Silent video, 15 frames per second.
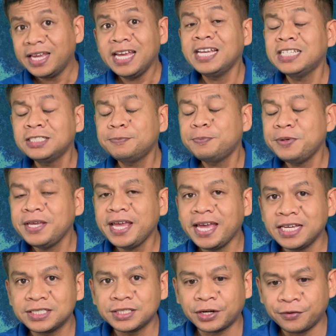
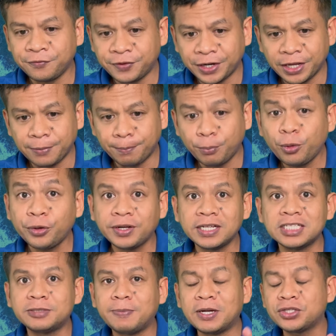SPAs are very
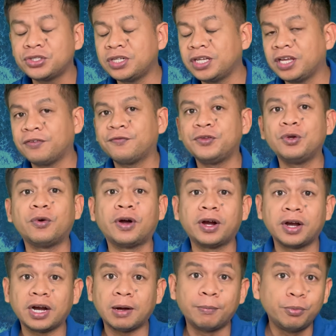important, especially if you
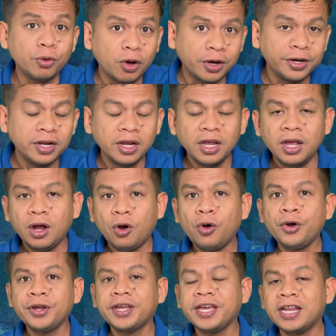are abroad
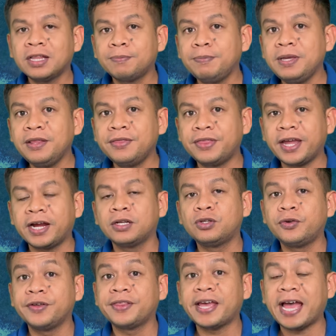or cannot be there
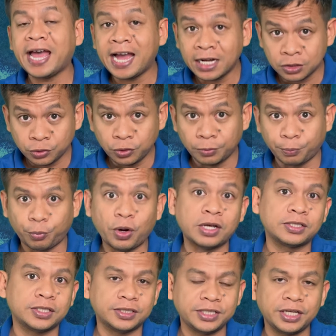during the actual
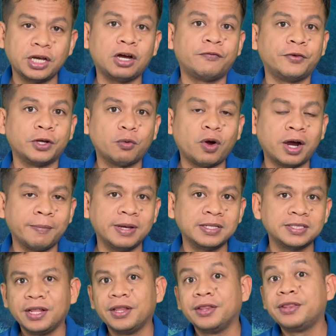processing of
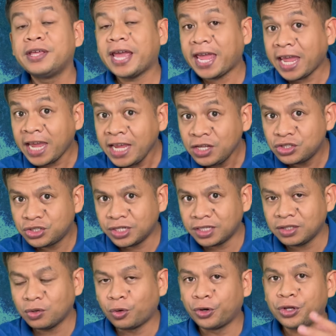requirements. The
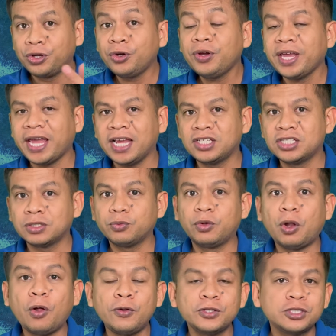agent or your agent
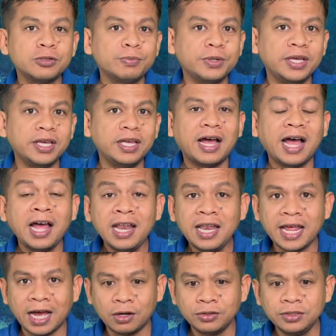will also be
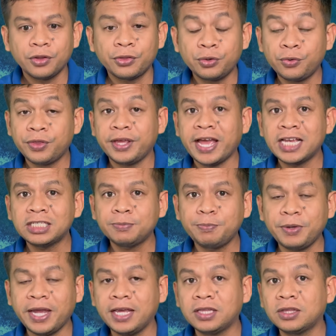allowed through the
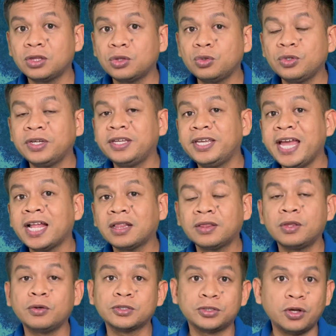SPA to
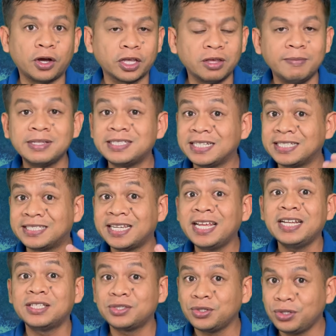get those documents and
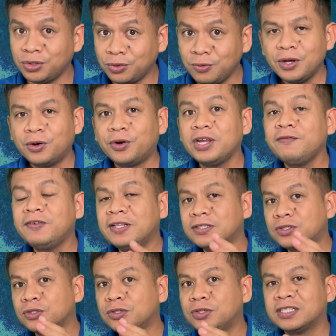send it to you, or even
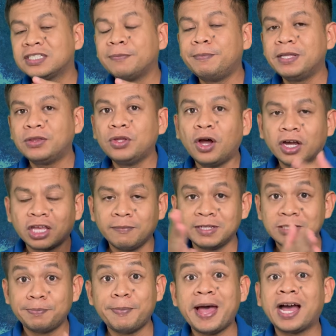to submit
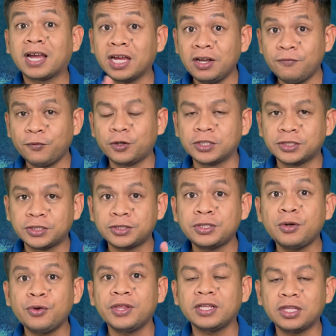documents back and forth
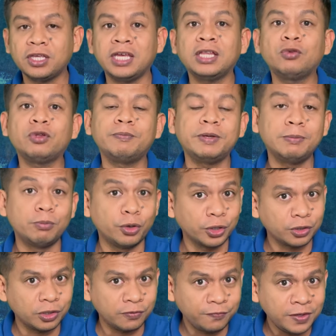so that it will be more
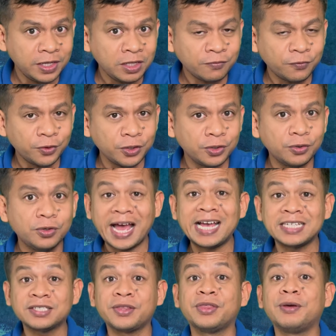convenient for you
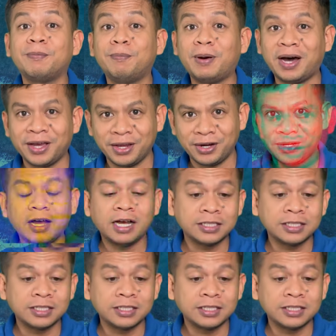as the buyer.